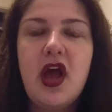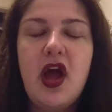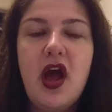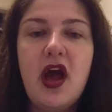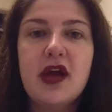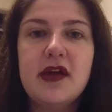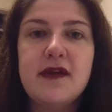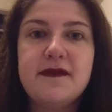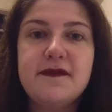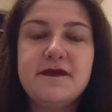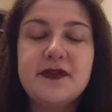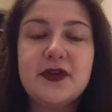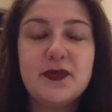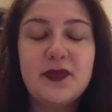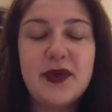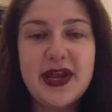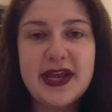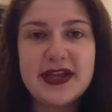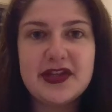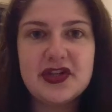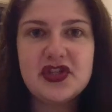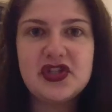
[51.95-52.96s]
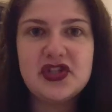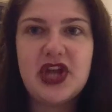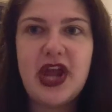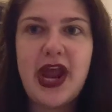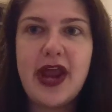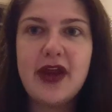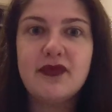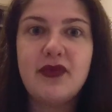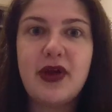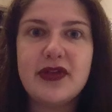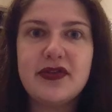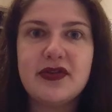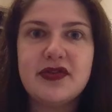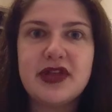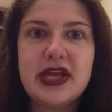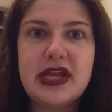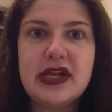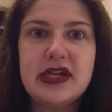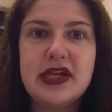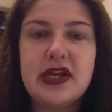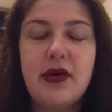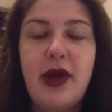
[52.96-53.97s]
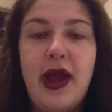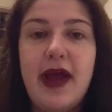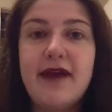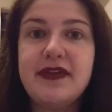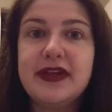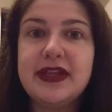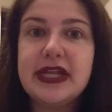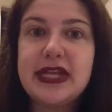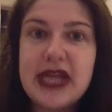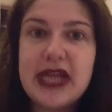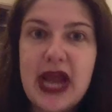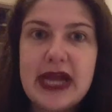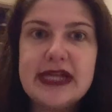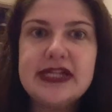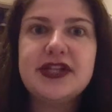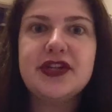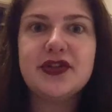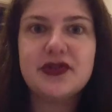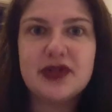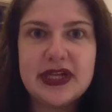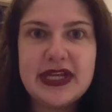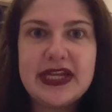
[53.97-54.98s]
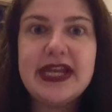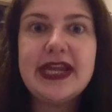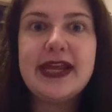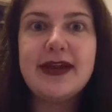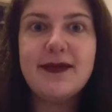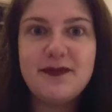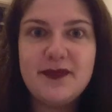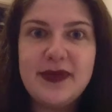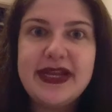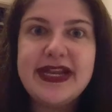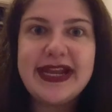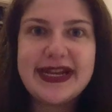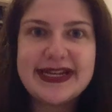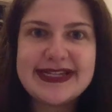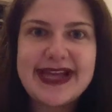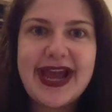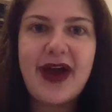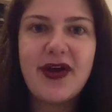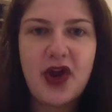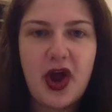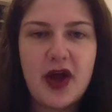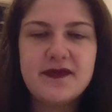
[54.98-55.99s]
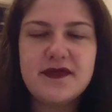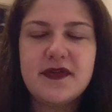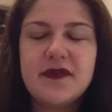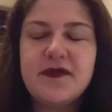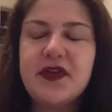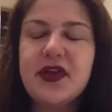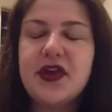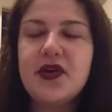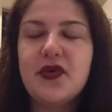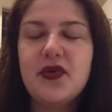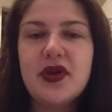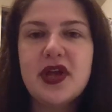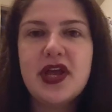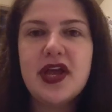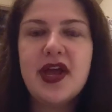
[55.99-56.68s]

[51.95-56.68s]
if you're being in the shade rather than having the 90-degree heat beating down off of you.